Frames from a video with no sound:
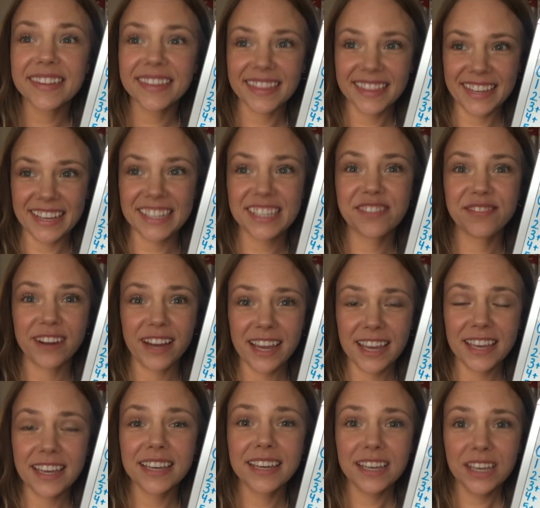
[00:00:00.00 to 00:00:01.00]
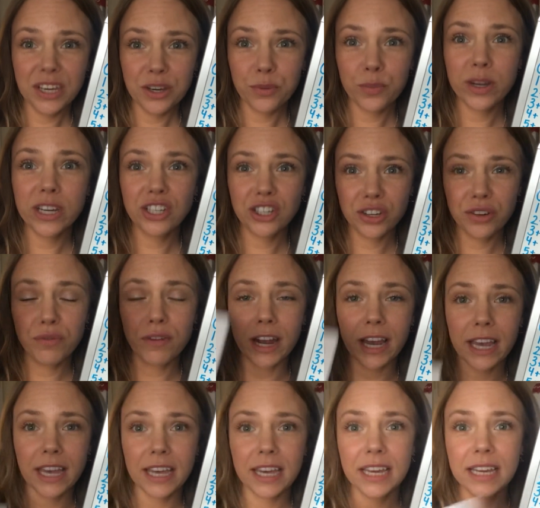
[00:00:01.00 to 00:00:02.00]
That's right. We should
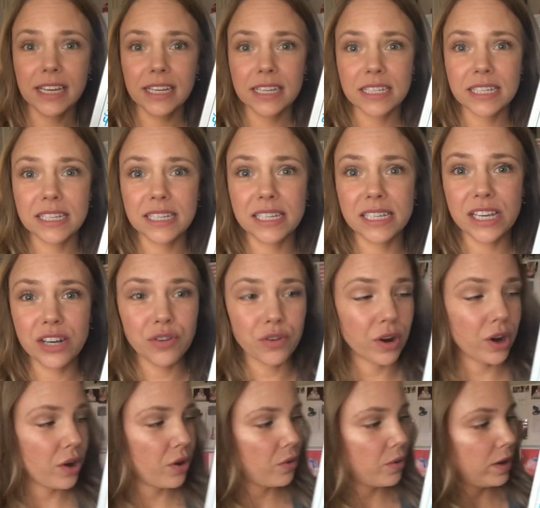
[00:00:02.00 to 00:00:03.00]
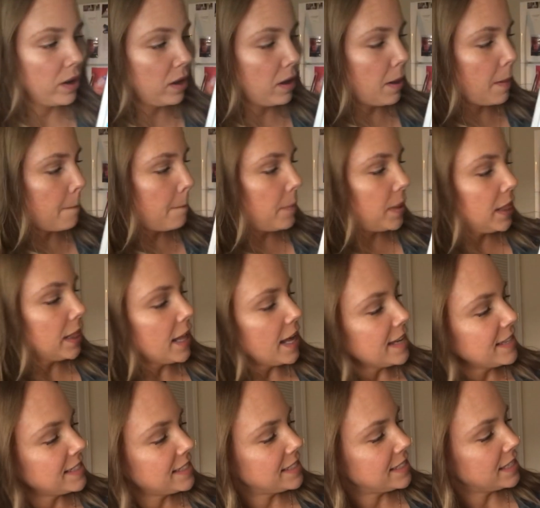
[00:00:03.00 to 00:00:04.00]
write 0
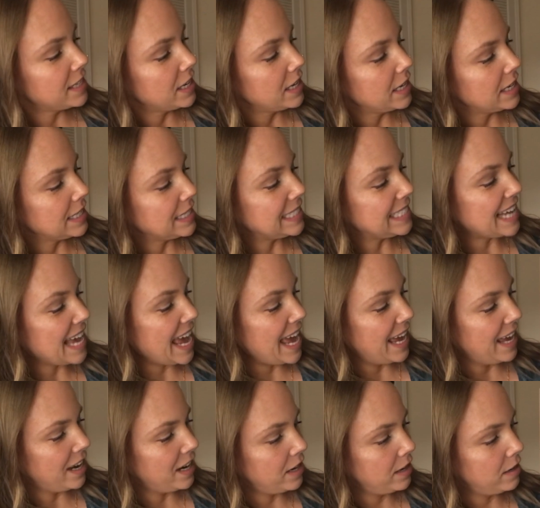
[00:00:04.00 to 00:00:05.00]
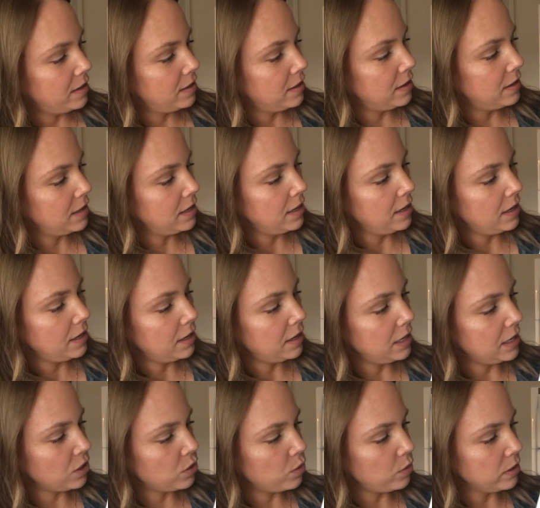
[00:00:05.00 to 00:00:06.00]
plus 10
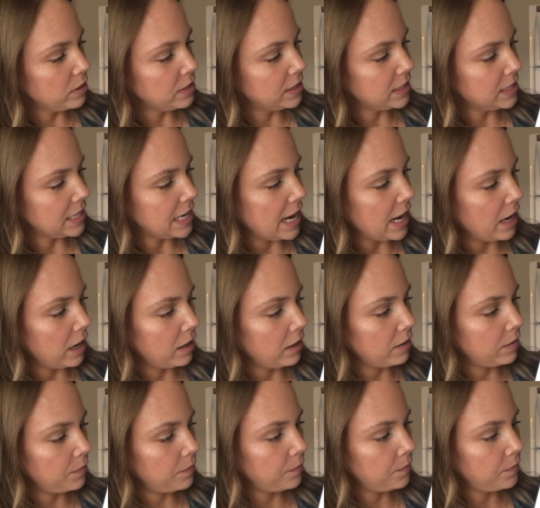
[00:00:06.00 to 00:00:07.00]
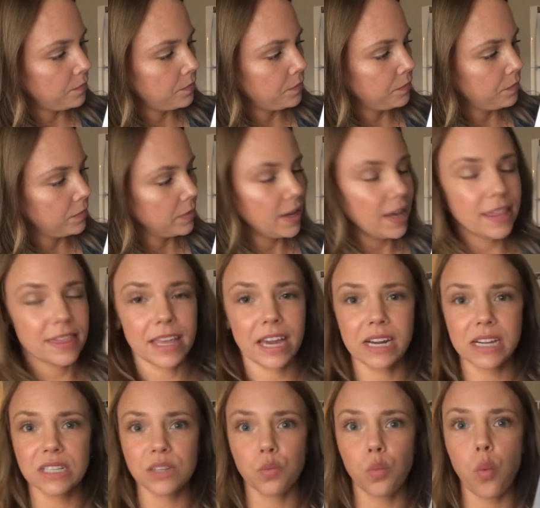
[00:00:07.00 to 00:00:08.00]
equals 10. That
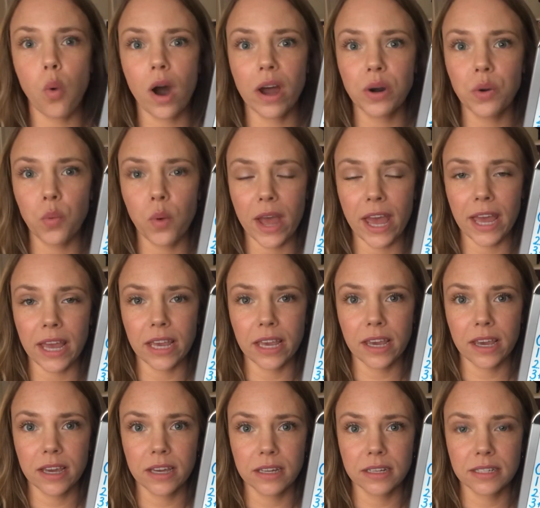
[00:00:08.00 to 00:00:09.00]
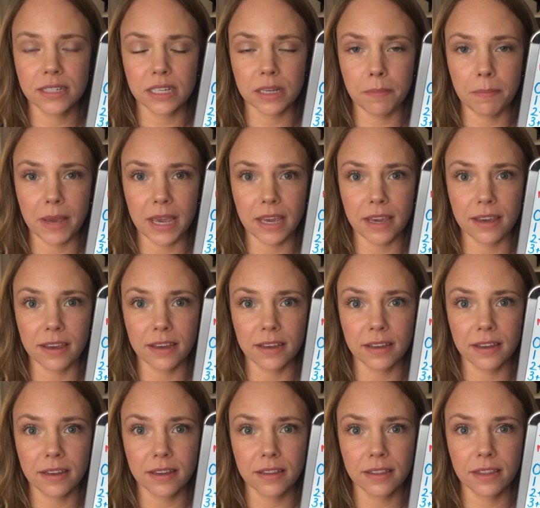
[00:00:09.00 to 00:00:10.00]
is one way to make
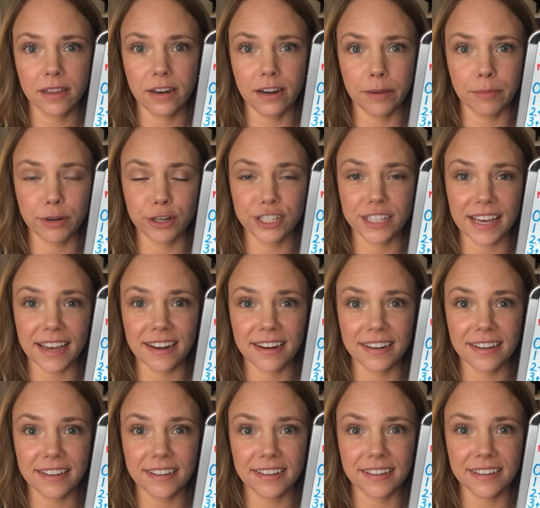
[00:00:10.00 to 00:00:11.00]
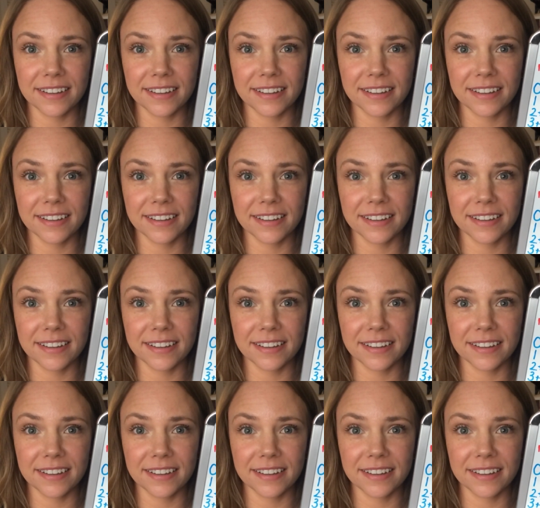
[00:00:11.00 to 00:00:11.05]
the number 10.